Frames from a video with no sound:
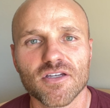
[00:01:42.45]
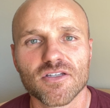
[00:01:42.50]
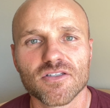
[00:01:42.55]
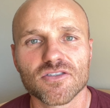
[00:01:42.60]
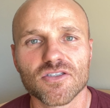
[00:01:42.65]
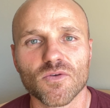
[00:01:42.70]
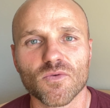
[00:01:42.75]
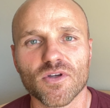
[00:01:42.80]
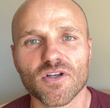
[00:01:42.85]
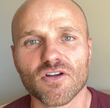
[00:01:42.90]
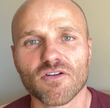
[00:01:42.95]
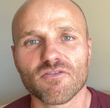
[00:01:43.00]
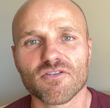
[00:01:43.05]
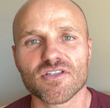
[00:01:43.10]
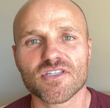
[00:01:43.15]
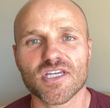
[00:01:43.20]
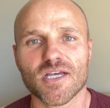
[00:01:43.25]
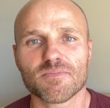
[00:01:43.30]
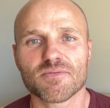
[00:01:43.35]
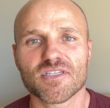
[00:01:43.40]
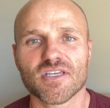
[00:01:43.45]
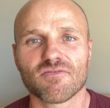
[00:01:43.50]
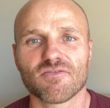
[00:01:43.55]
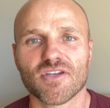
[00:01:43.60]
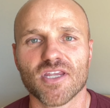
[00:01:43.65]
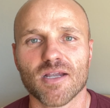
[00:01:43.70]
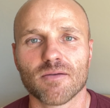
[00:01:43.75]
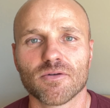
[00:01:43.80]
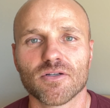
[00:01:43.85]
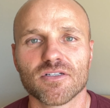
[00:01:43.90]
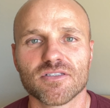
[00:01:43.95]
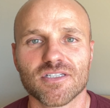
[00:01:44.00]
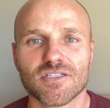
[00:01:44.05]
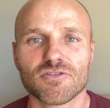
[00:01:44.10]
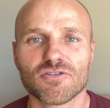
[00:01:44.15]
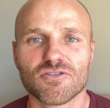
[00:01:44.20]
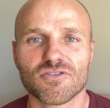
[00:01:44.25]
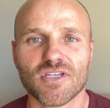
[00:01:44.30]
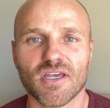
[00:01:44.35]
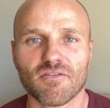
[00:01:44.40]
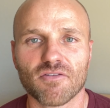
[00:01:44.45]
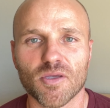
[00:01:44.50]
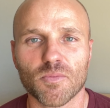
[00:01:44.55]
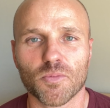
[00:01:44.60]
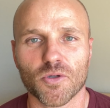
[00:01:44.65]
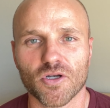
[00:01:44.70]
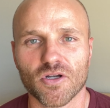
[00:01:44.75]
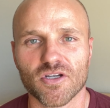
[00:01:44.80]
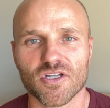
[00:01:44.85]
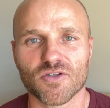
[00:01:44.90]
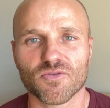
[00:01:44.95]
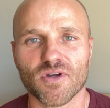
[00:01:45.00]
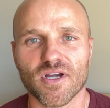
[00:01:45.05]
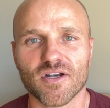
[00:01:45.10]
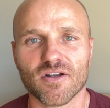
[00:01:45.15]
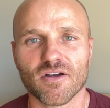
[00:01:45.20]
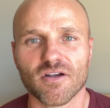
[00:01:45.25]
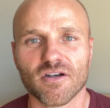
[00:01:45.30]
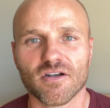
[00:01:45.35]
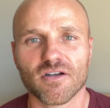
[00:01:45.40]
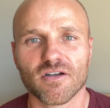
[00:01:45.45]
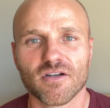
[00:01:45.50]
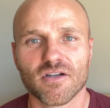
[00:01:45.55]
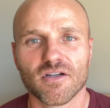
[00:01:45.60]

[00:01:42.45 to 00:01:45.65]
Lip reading: So we're going to go over the top 7 neighborhoods that you should definitely put on your radar